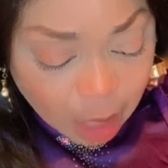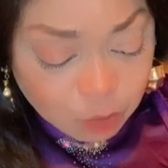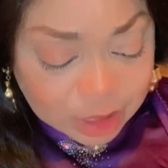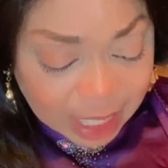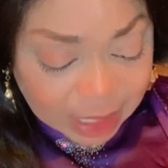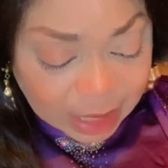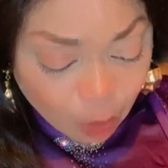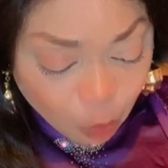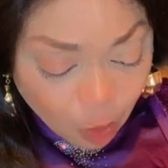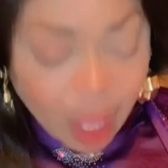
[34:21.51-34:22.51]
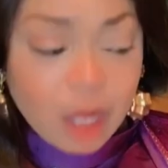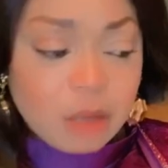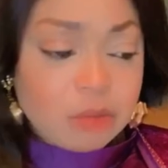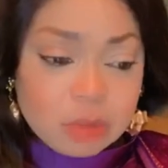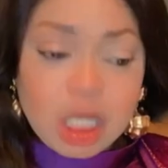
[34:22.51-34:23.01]
Amudala,
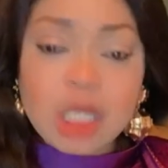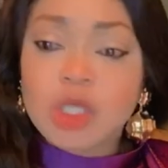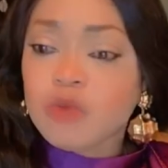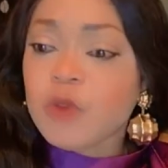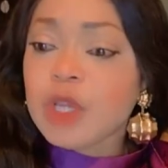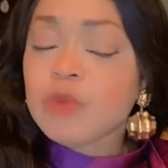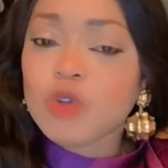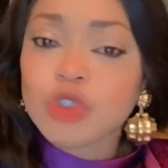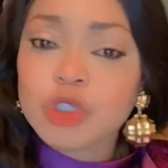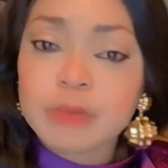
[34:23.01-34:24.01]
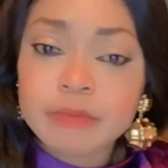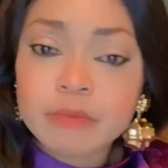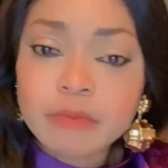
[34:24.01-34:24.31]
wow. Thank you very much.